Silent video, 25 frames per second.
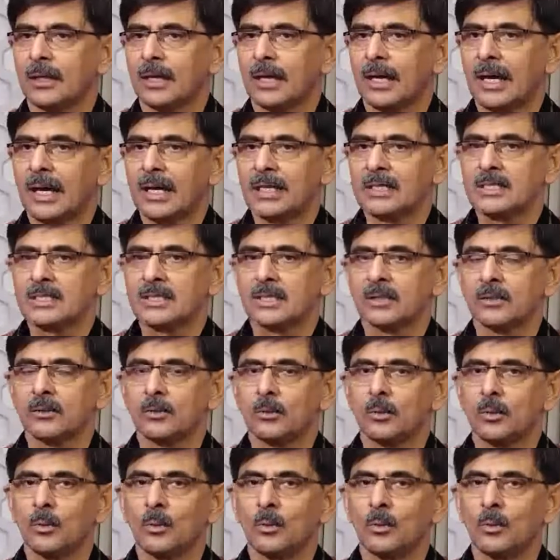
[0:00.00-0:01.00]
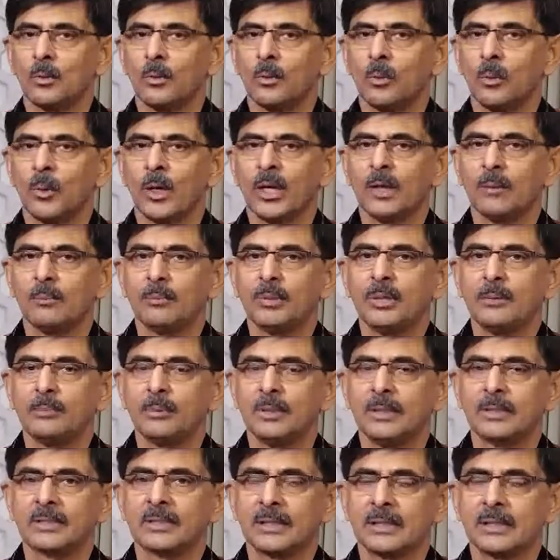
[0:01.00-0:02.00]
as and when
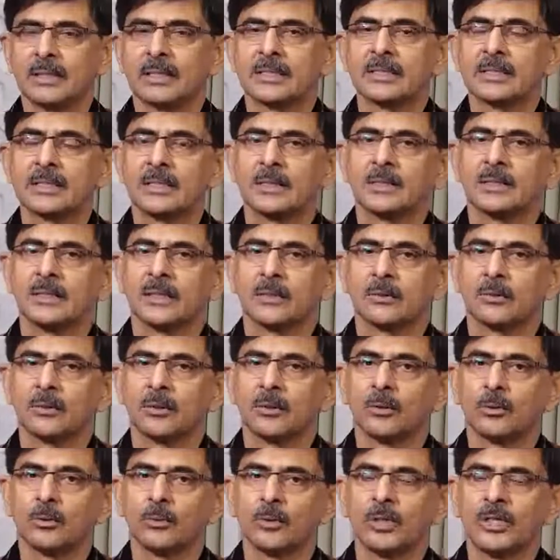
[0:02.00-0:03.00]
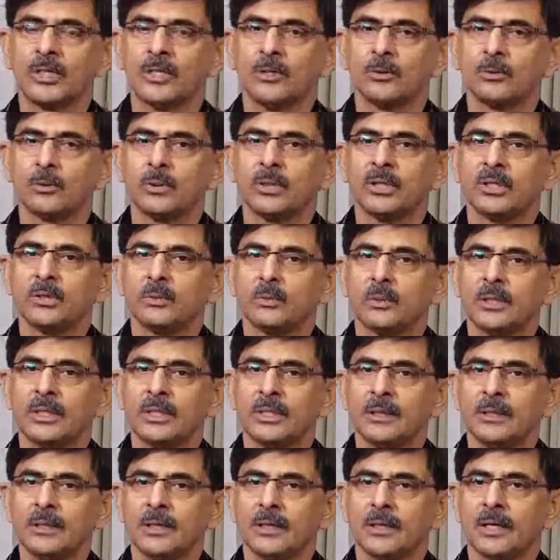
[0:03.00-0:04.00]
people tell us that, you know, we need to
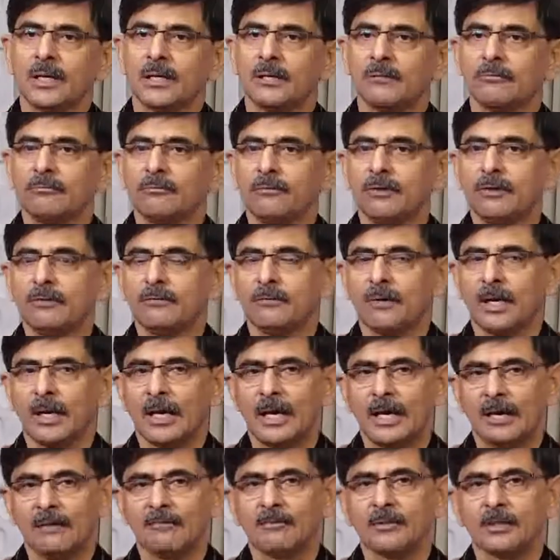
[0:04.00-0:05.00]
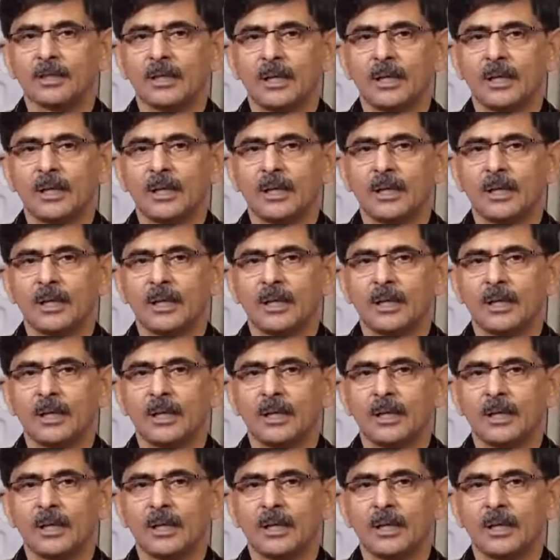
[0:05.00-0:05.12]
intervene, and if we have the